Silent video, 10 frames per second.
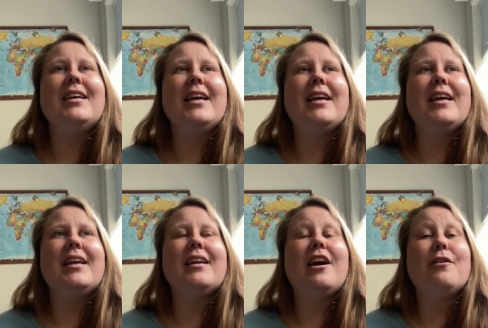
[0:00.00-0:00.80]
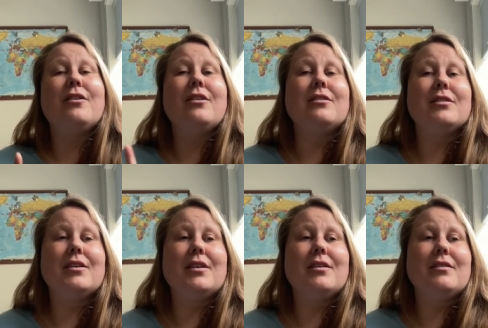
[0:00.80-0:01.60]
And I will
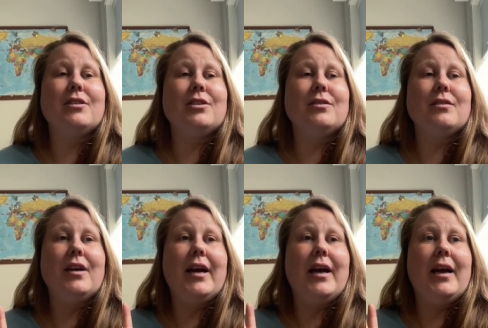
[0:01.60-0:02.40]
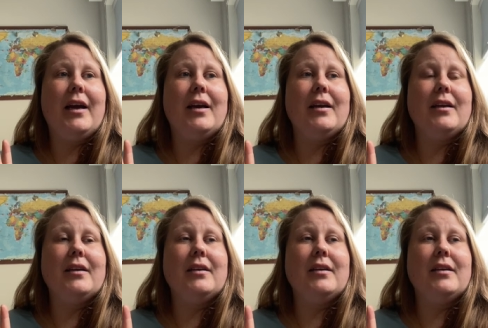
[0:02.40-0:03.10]
also do a